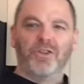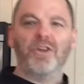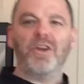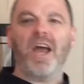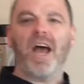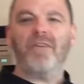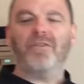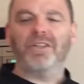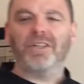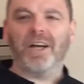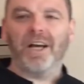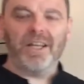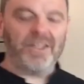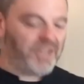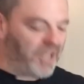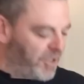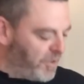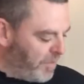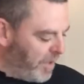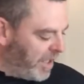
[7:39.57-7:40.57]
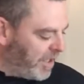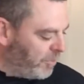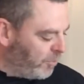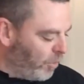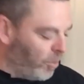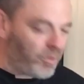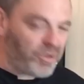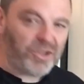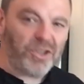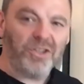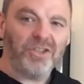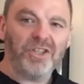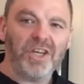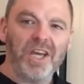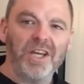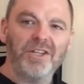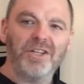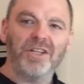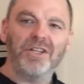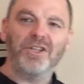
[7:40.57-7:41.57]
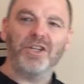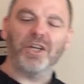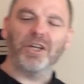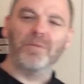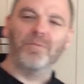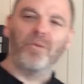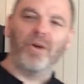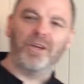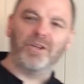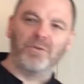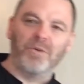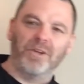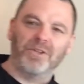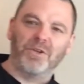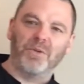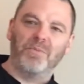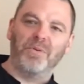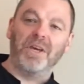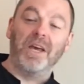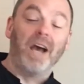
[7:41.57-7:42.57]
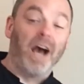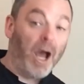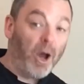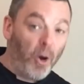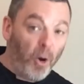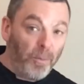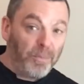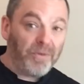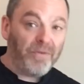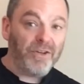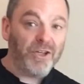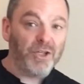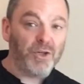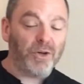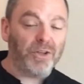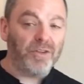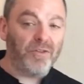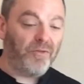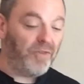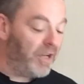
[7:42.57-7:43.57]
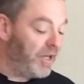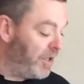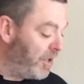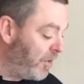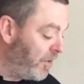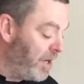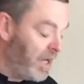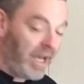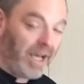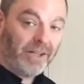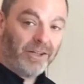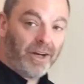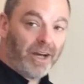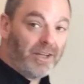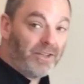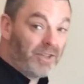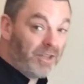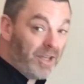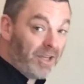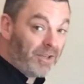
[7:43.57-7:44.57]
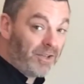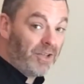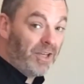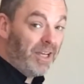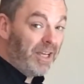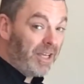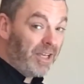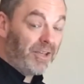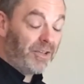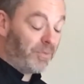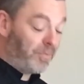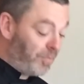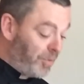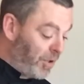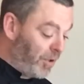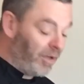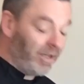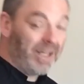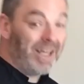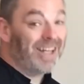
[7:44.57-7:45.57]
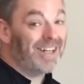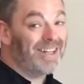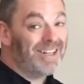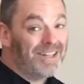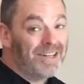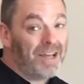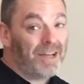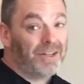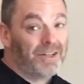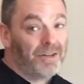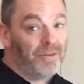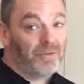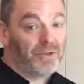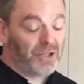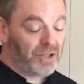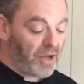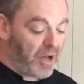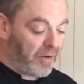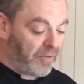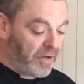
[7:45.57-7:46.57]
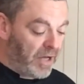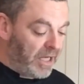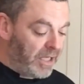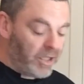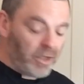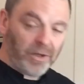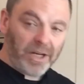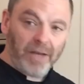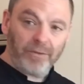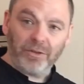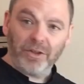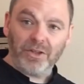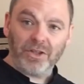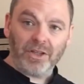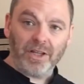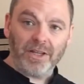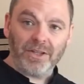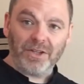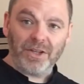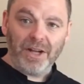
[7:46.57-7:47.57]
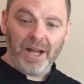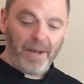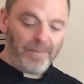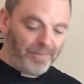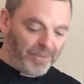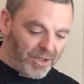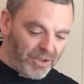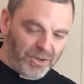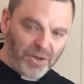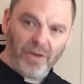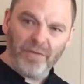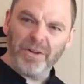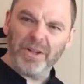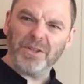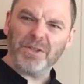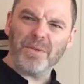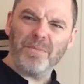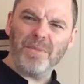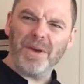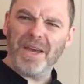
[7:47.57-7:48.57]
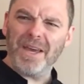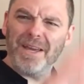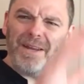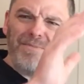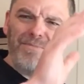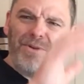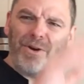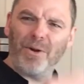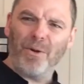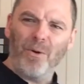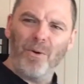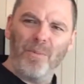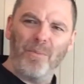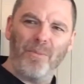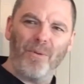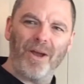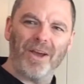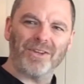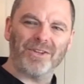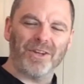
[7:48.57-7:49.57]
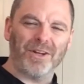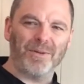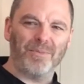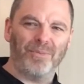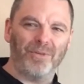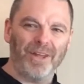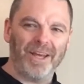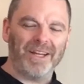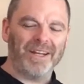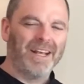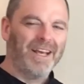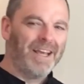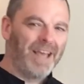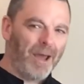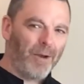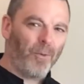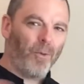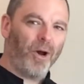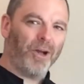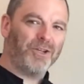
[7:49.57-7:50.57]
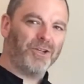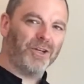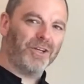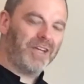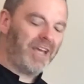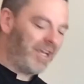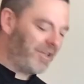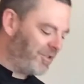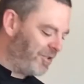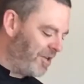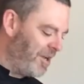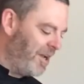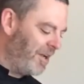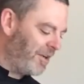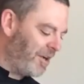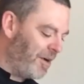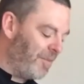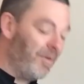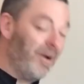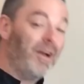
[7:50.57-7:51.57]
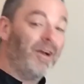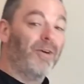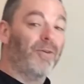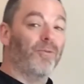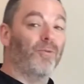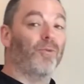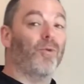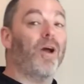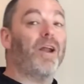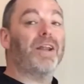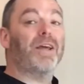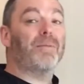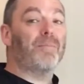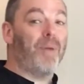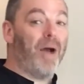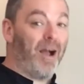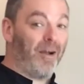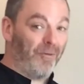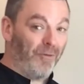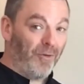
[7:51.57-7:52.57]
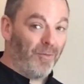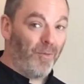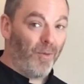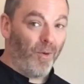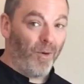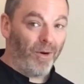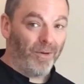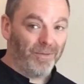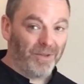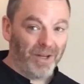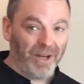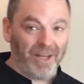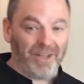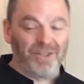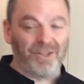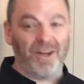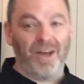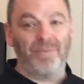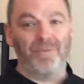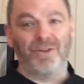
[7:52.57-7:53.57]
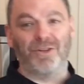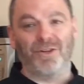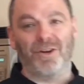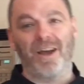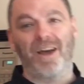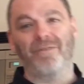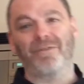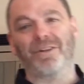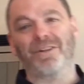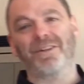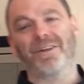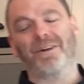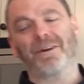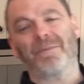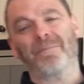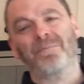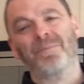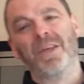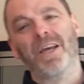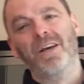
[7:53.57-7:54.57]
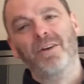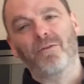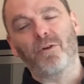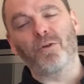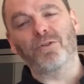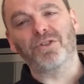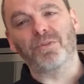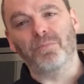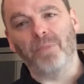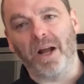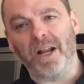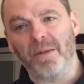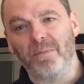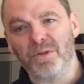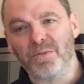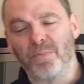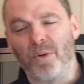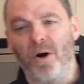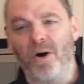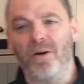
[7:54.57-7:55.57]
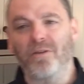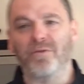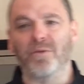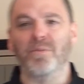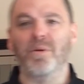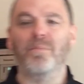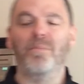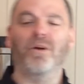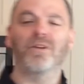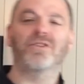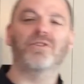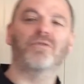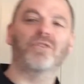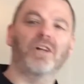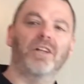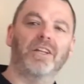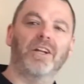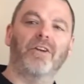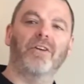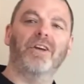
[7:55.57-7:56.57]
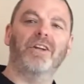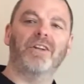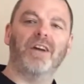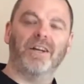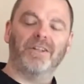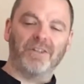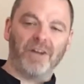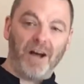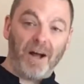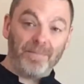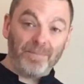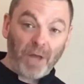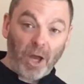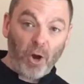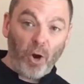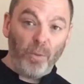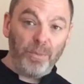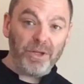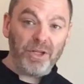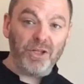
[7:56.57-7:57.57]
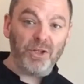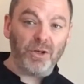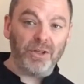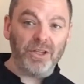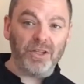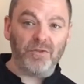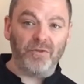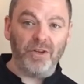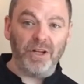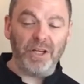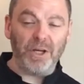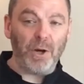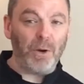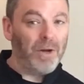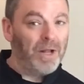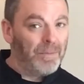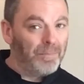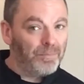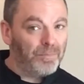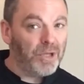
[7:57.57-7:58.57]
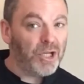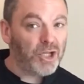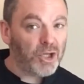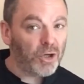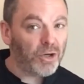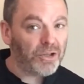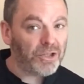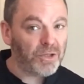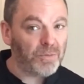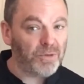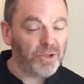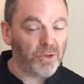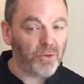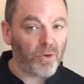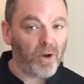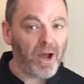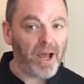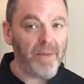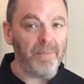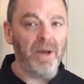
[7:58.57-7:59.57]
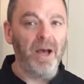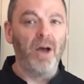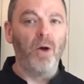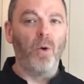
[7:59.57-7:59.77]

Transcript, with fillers: there you have it, guys. That's my roasted Cajun chicken breast recipe. I hope you've enjoyed the video. And guys, this is purely addictive stuff. You don't have to slice it up. Serve it as a main. Put a whole breast on a plate and watch your guests come running back for more the next time that you're having dinner. Folks, my name is Paul from ImpulsiveCulinarian.com. I hope you enjoyed this video. Be sure to subscribe.